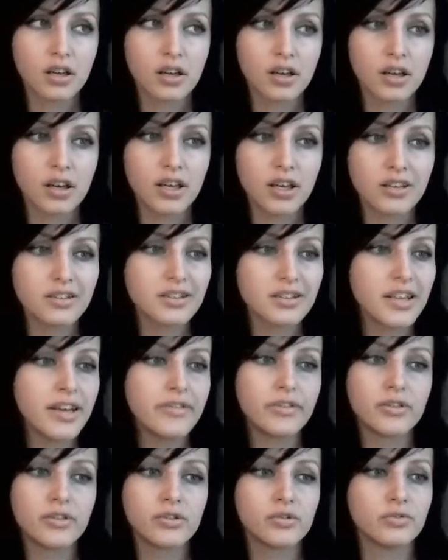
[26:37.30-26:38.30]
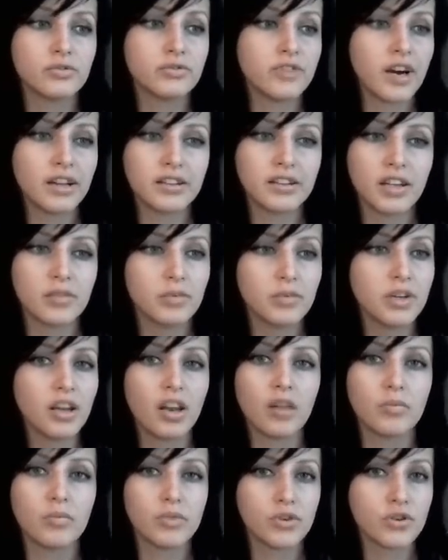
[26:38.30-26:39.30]
is never to find that meaning
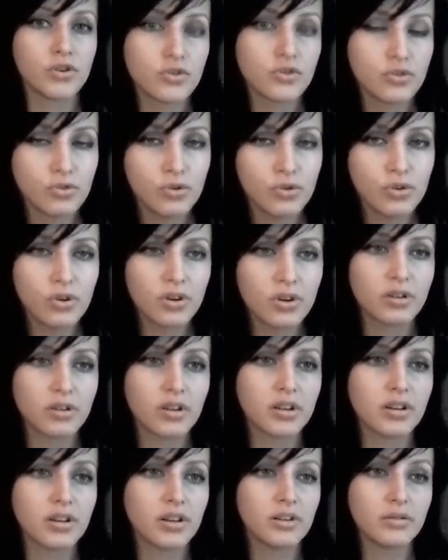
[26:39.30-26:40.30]
and be sure that